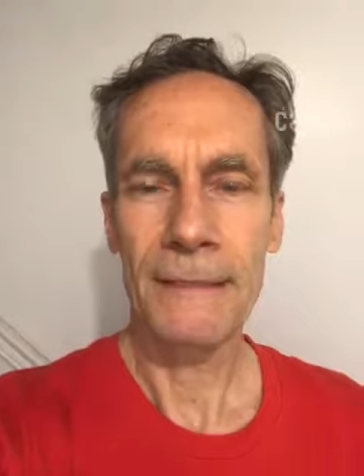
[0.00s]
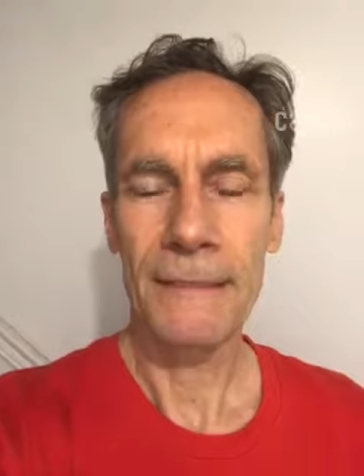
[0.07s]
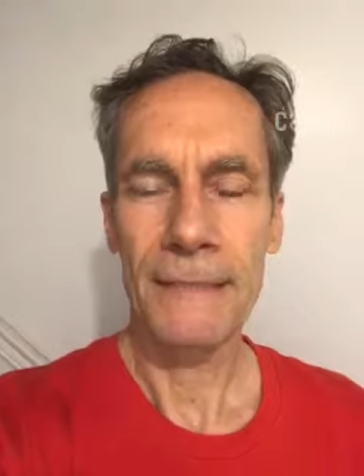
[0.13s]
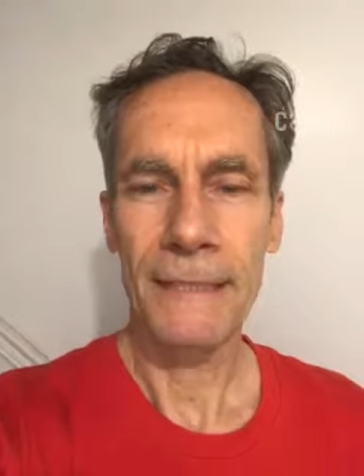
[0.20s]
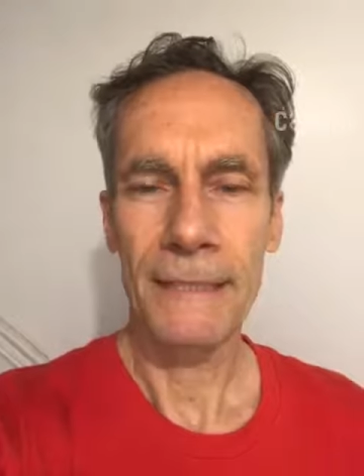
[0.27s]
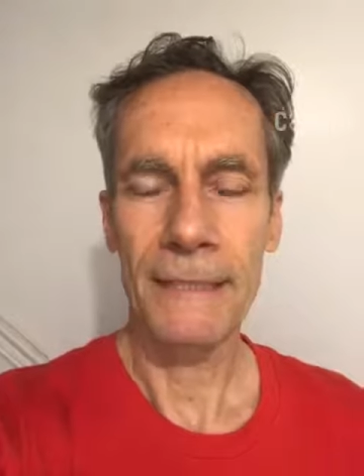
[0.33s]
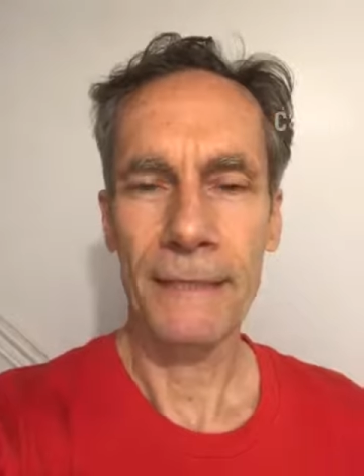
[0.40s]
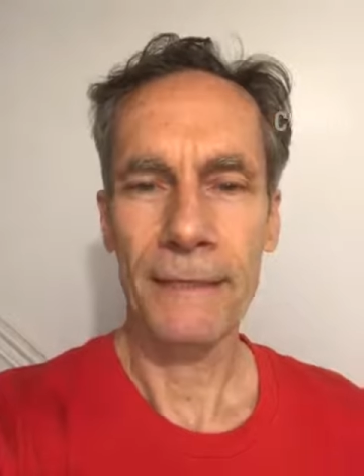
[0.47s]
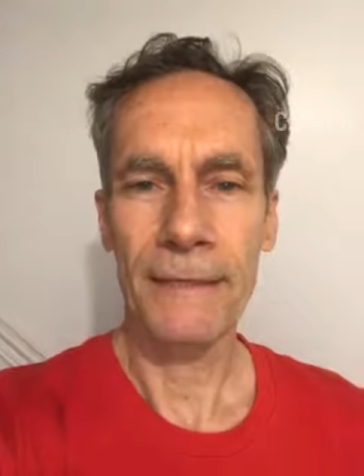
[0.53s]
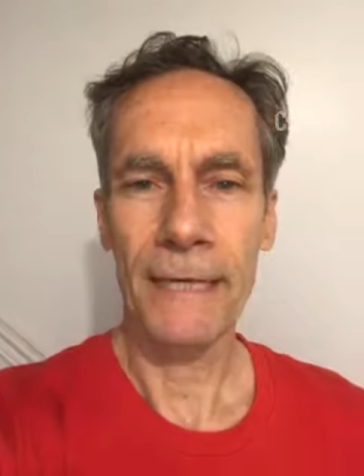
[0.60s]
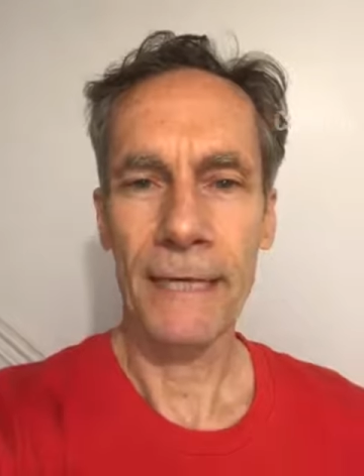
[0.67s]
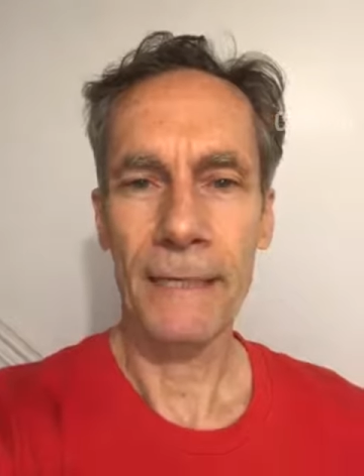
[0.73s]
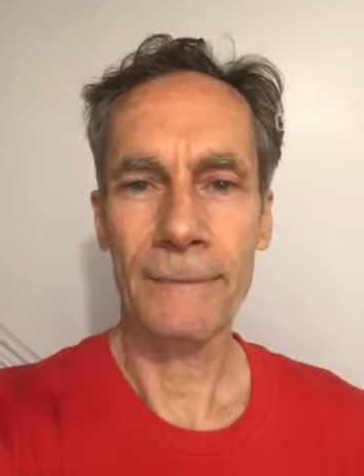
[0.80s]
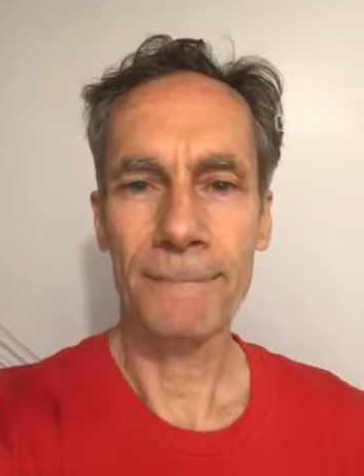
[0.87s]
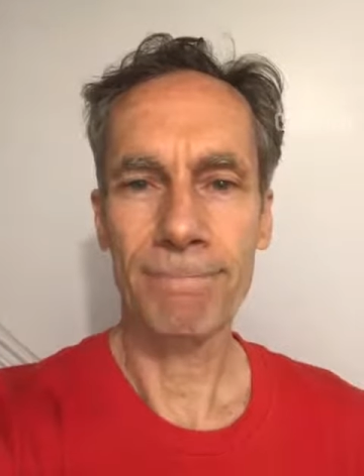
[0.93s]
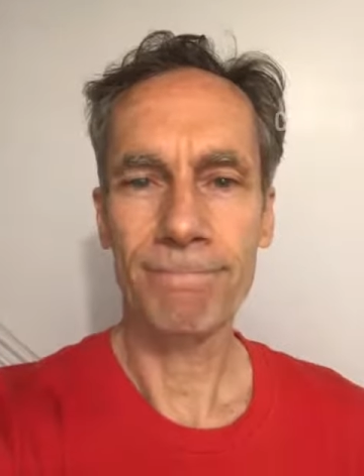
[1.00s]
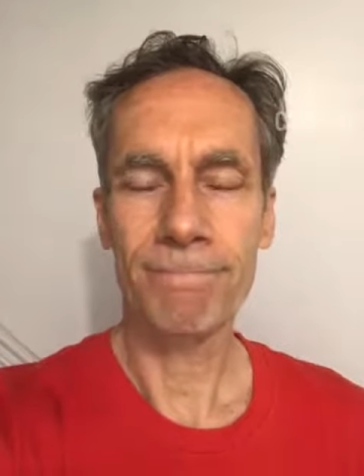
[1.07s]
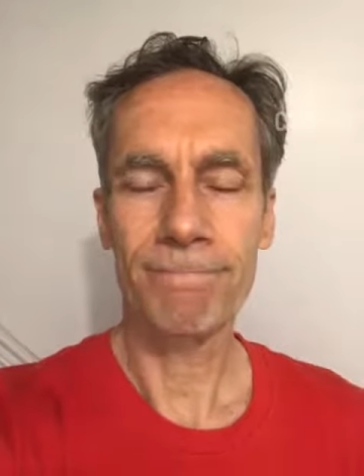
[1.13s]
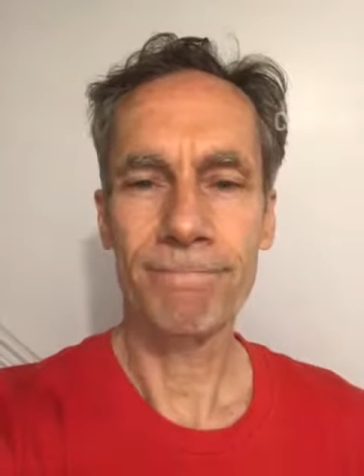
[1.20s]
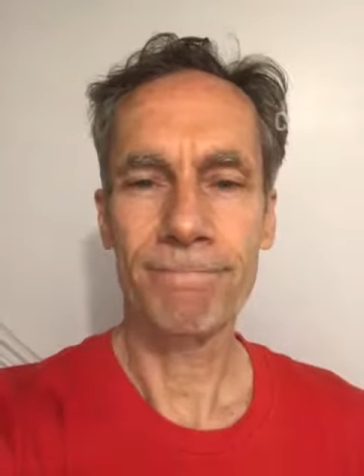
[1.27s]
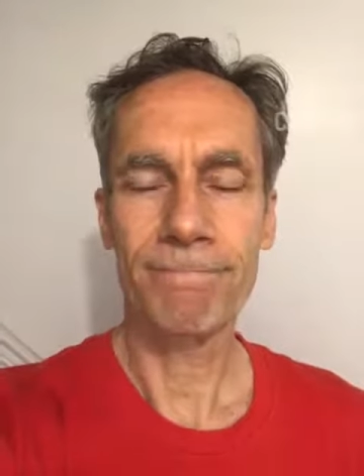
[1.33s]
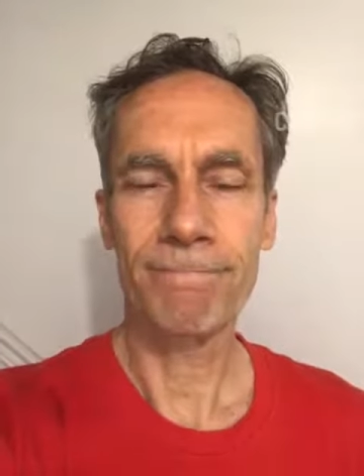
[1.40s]
Take care now.
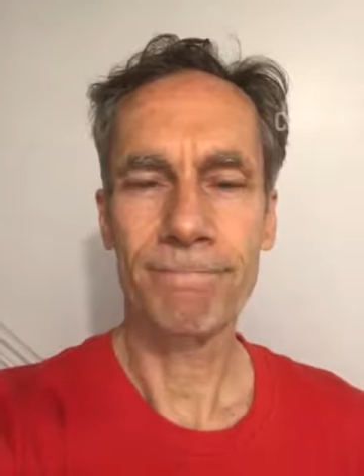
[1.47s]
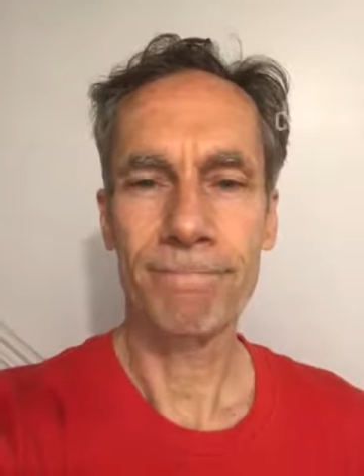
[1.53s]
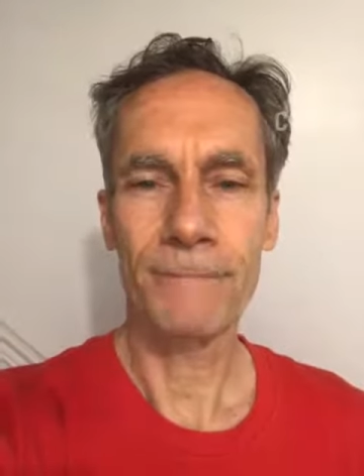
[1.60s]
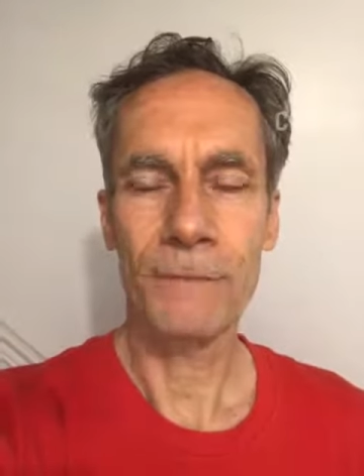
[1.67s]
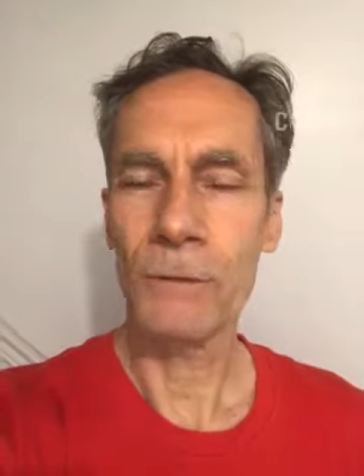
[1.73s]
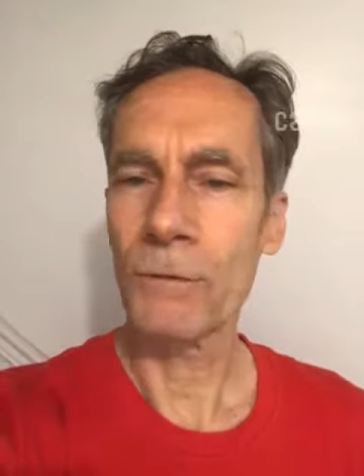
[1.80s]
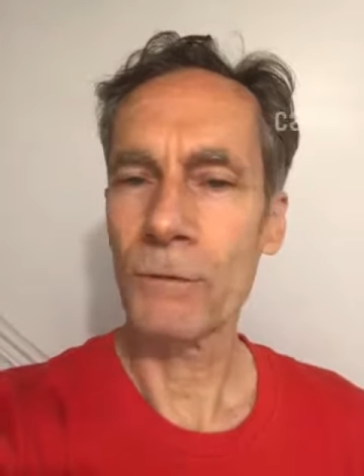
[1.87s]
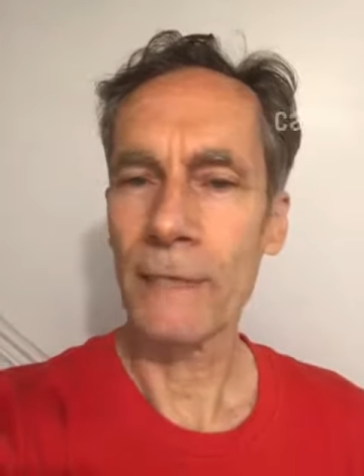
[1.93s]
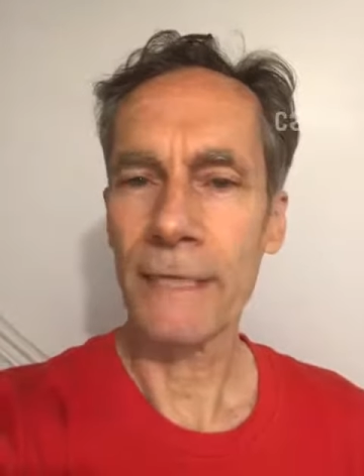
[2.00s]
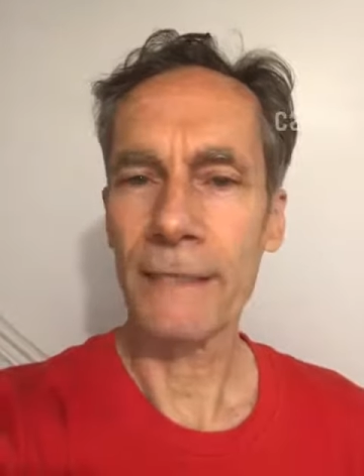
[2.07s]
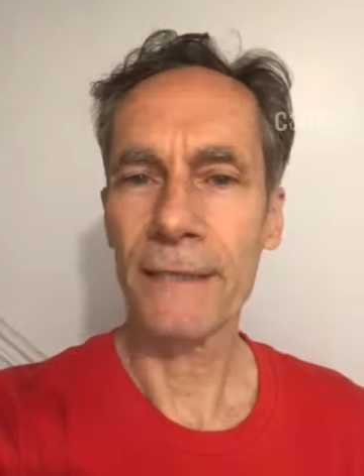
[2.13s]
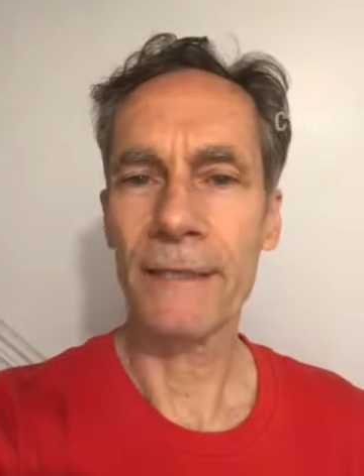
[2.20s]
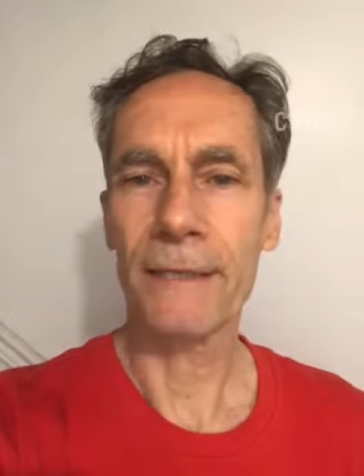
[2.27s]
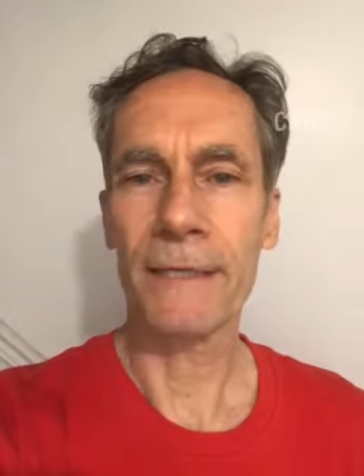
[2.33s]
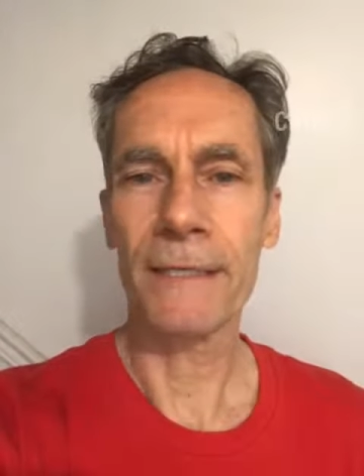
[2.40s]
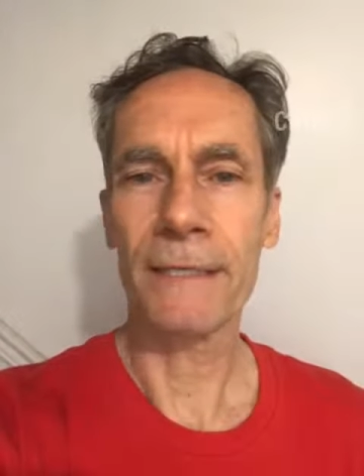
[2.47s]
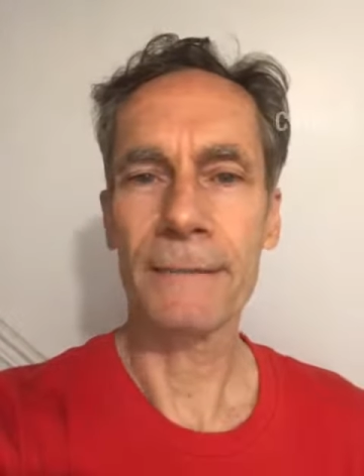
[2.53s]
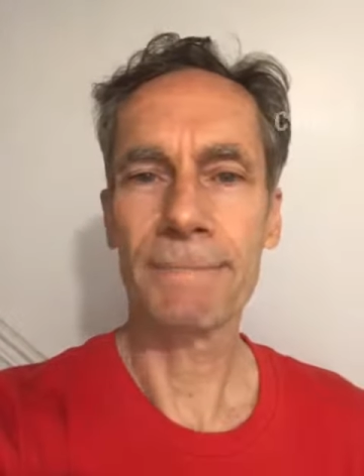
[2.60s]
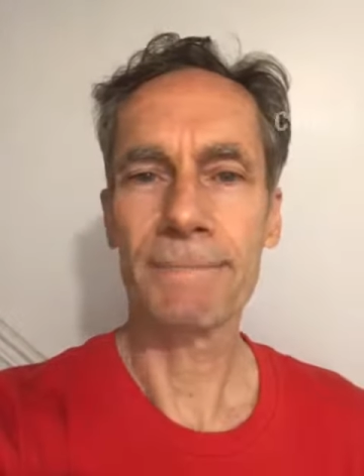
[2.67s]
Do the right thing